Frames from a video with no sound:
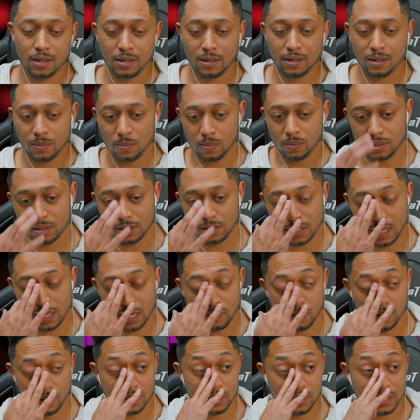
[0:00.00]
What is it, the
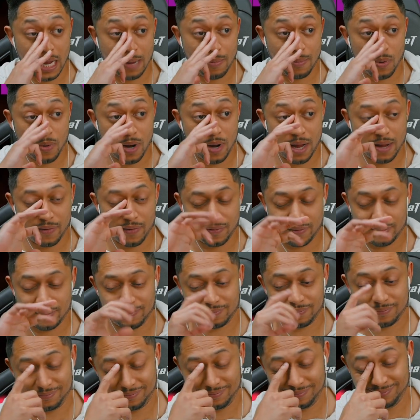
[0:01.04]
evil containment
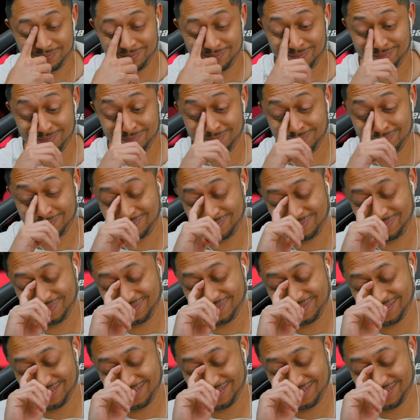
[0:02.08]
wave?